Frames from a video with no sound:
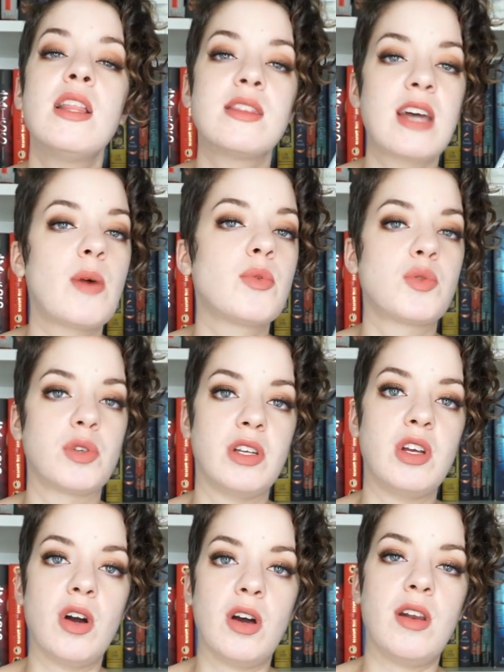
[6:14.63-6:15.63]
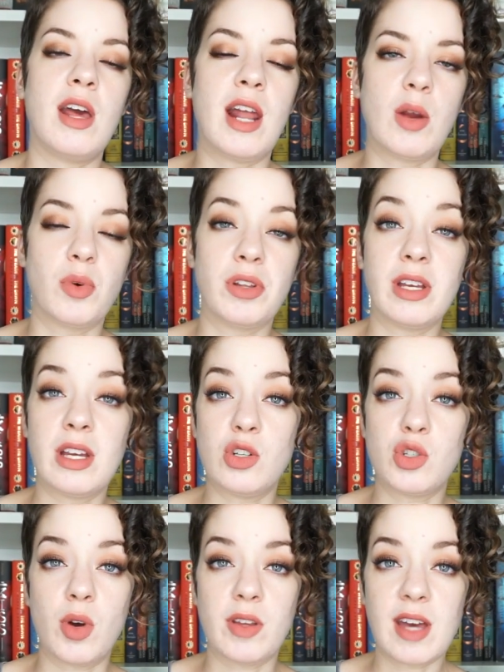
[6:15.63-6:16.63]
That was really good. And I really
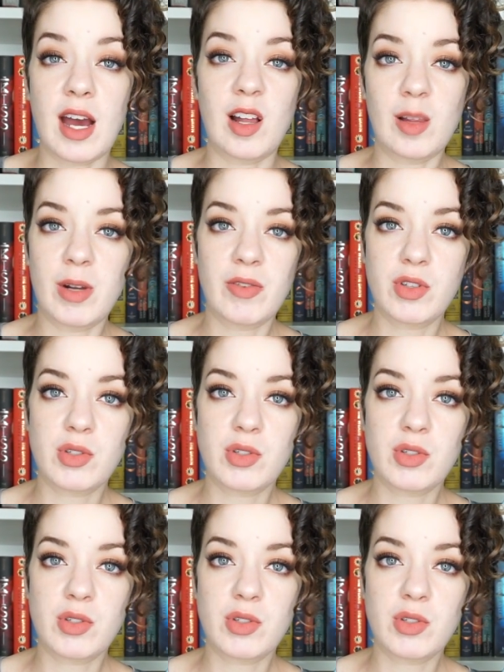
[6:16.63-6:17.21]
enjoyed that element of the